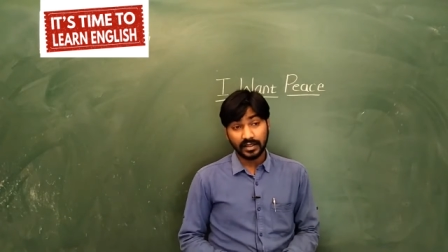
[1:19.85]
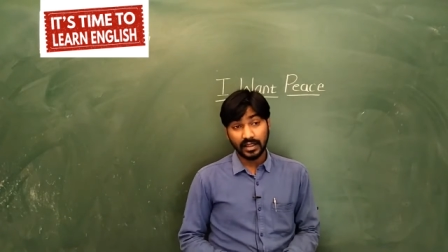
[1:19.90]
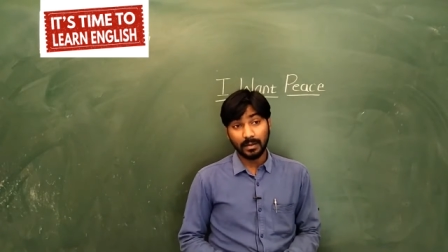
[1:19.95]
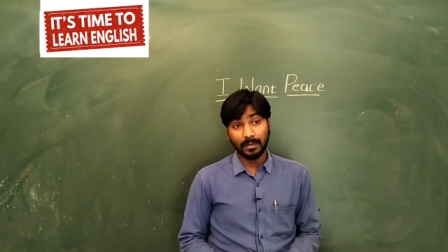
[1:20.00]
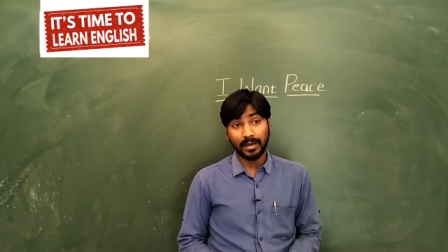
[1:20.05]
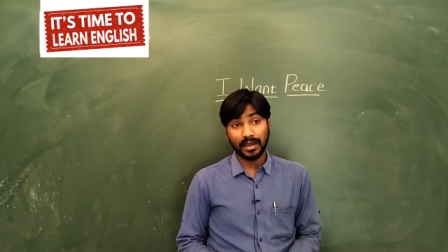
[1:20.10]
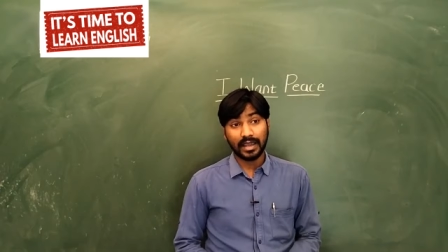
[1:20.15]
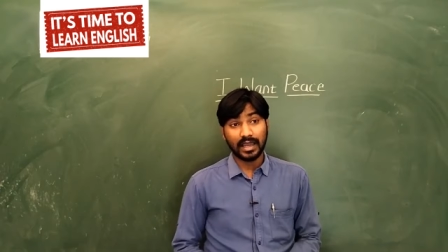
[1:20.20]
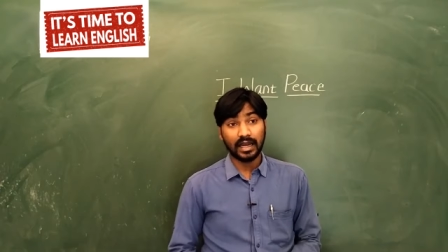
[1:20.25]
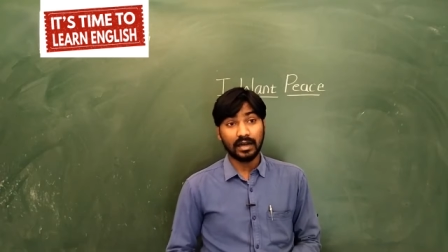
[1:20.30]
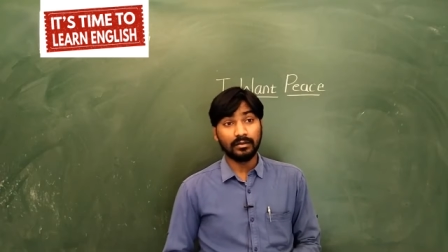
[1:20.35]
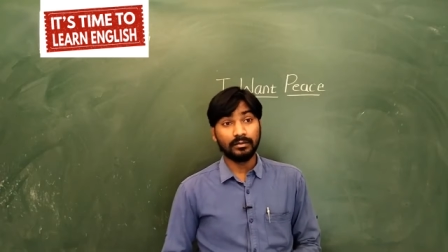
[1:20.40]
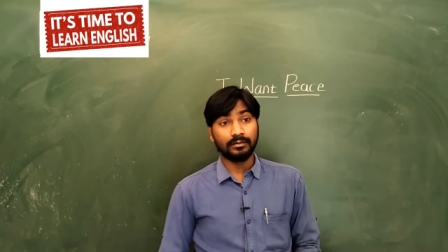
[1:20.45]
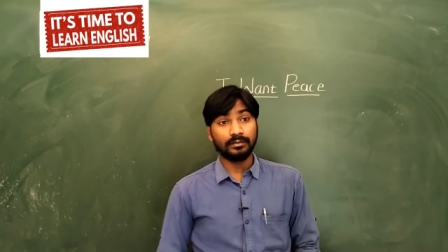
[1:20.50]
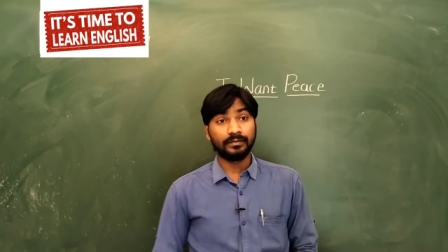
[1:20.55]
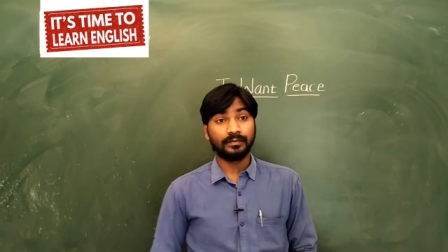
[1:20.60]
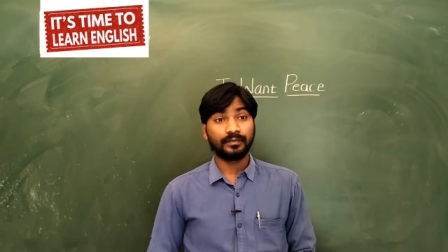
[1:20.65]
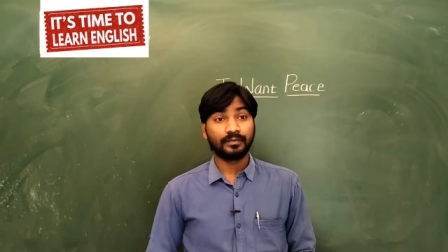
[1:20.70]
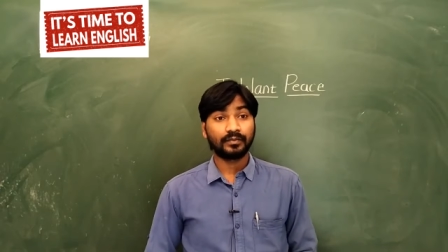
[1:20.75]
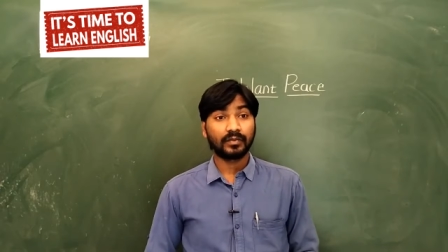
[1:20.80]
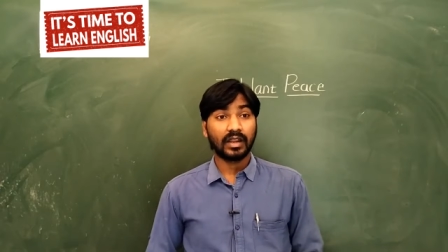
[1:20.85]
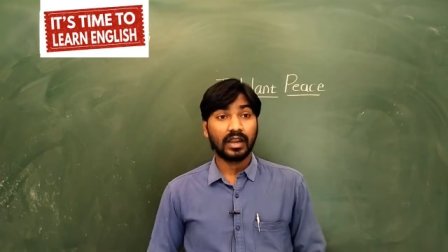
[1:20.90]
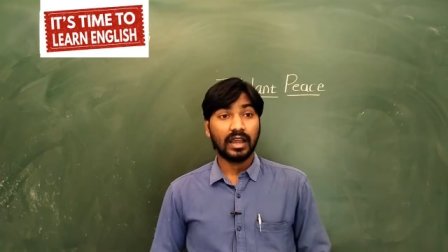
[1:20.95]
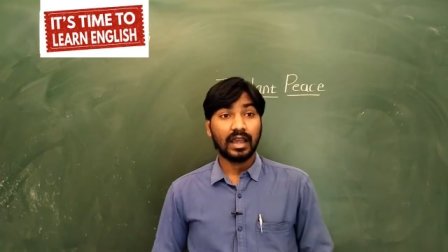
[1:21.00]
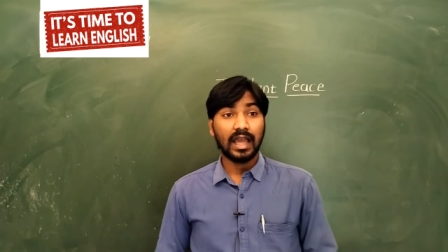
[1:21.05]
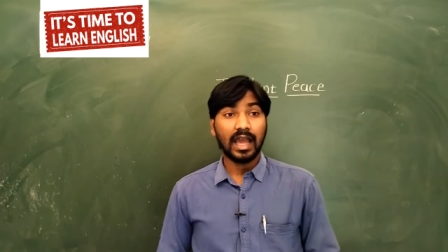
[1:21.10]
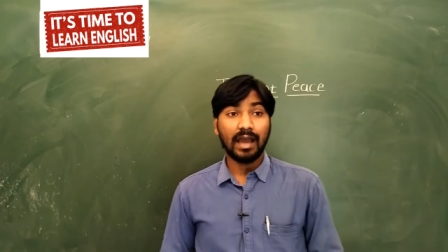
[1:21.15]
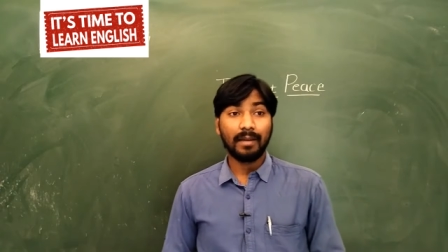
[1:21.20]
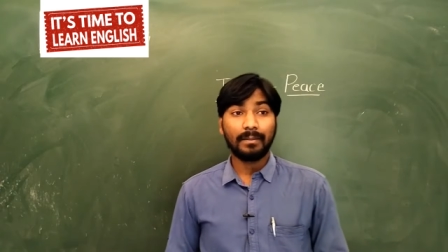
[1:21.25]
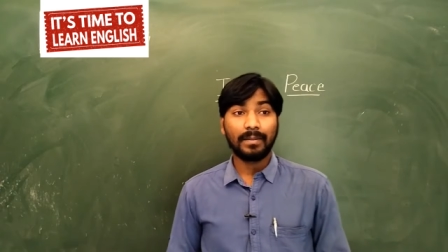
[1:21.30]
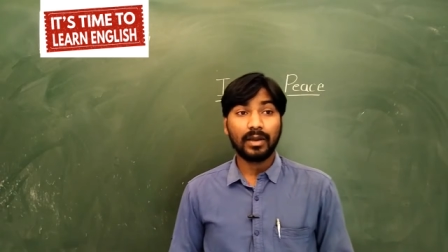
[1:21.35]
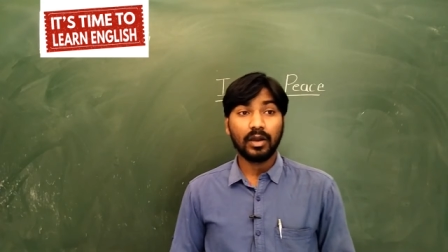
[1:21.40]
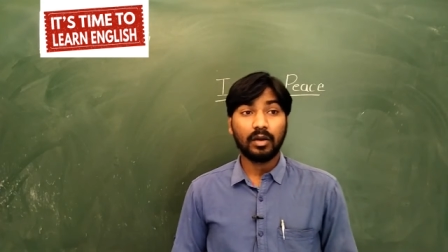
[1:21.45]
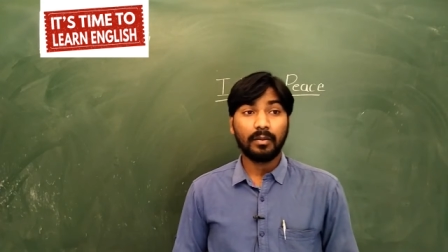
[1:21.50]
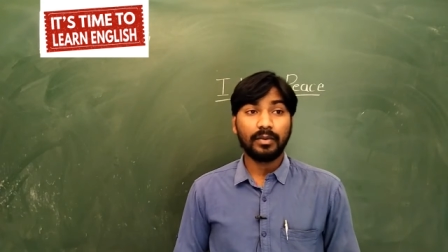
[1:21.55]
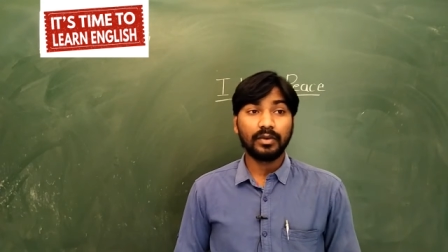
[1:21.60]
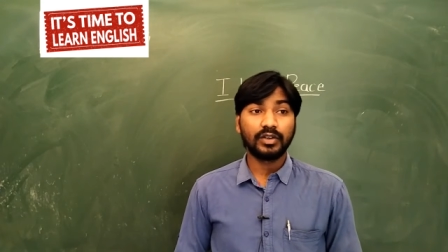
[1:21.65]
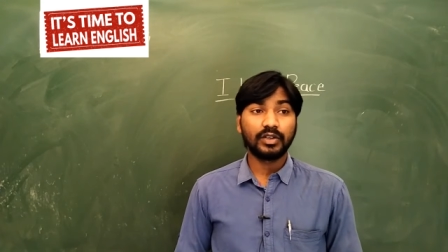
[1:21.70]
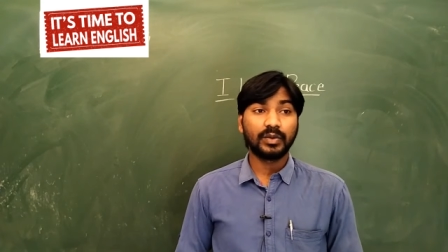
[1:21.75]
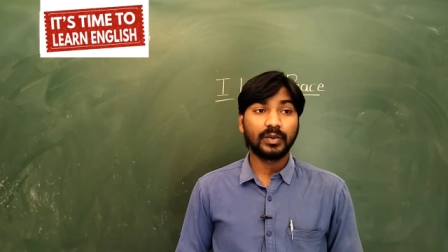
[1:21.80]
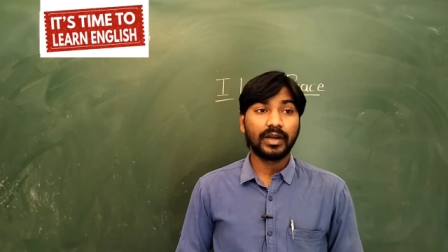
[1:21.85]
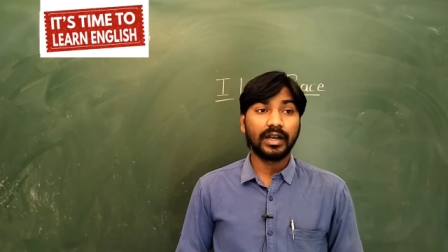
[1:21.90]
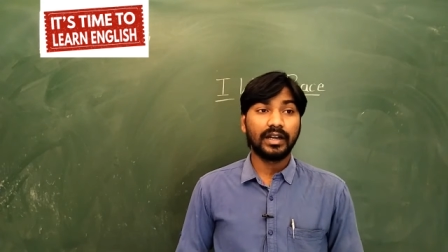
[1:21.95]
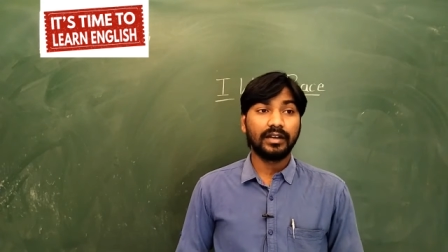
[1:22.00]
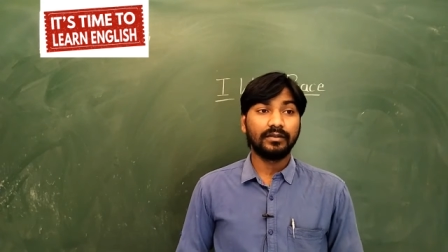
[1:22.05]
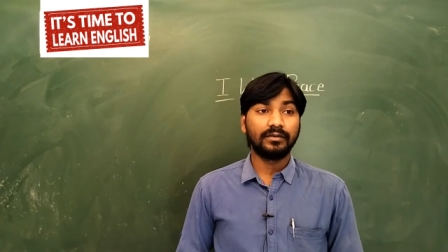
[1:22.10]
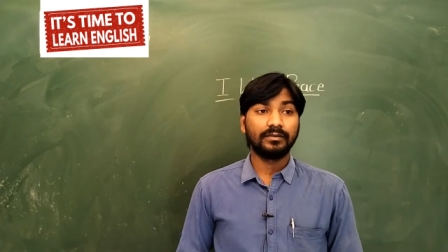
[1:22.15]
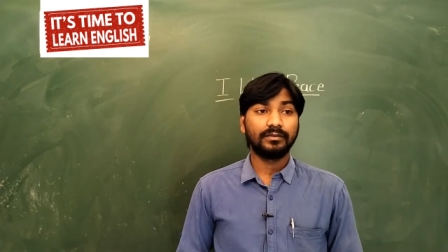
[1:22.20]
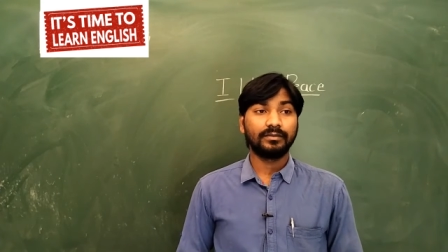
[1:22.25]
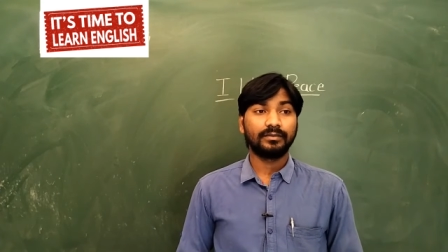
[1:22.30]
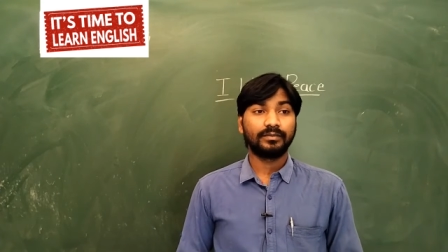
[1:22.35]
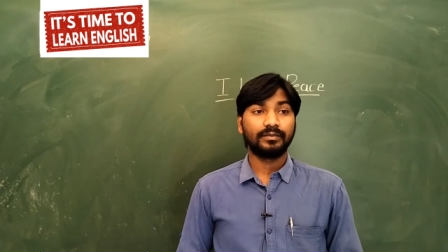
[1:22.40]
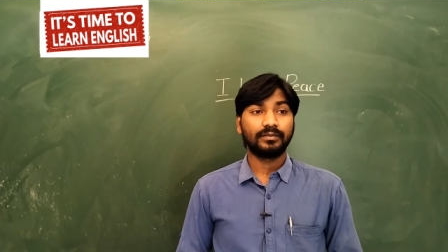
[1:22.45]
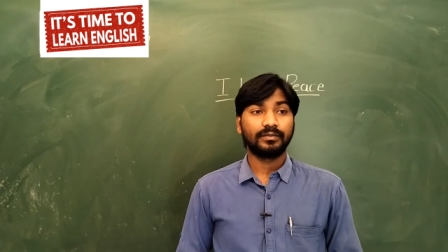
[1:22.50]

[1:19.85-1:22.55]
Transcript: they become happy, opposite word,